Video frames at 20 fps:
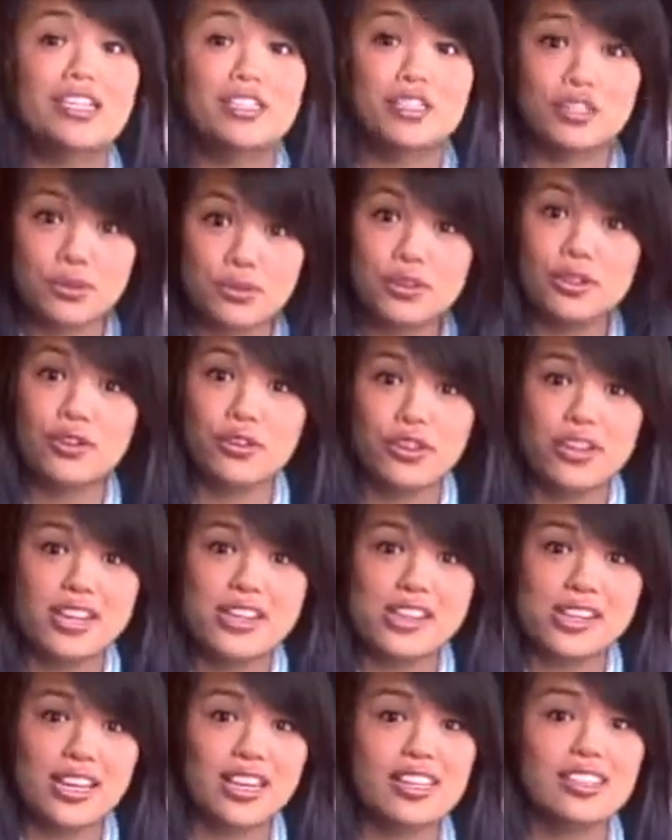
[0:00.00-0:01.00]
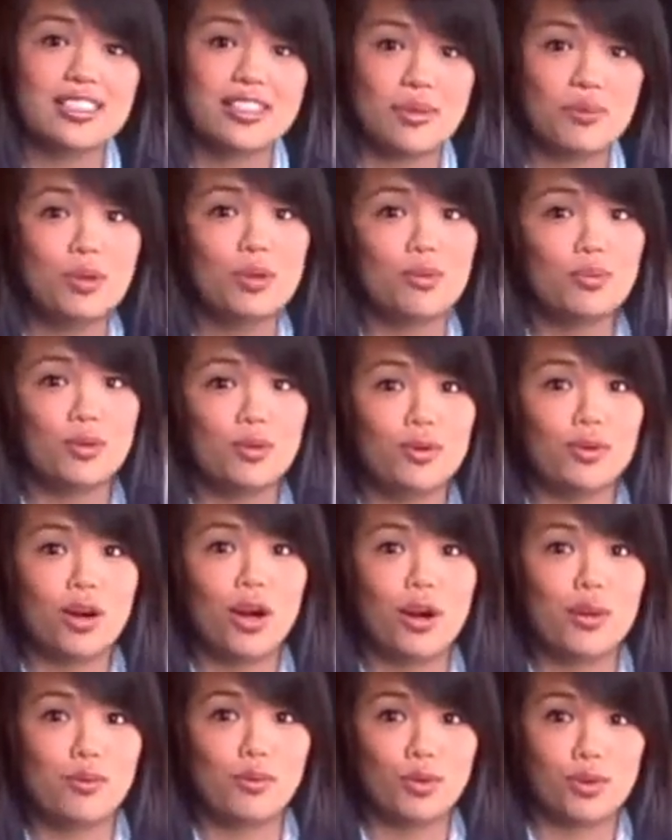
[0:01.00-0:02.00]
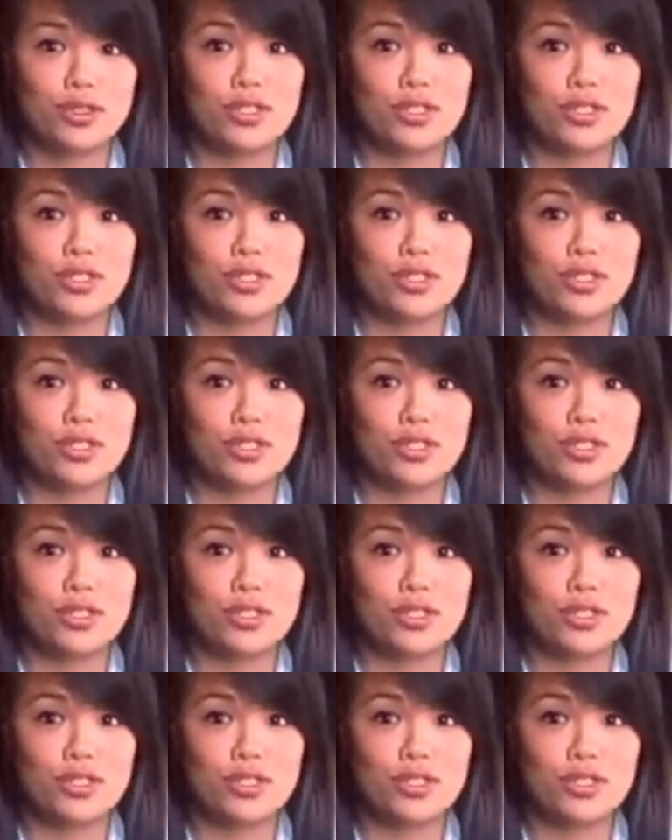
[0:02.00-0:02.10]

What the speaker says: I do agree that some people are more